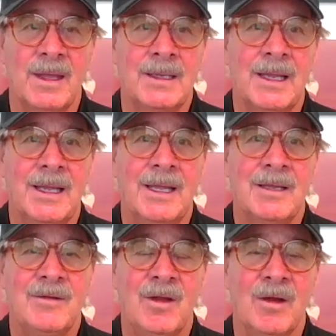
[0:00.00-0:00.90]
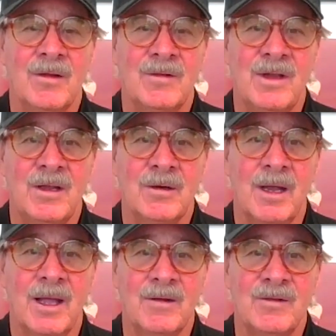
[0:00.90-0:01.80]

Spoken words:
that Derek Jeter had a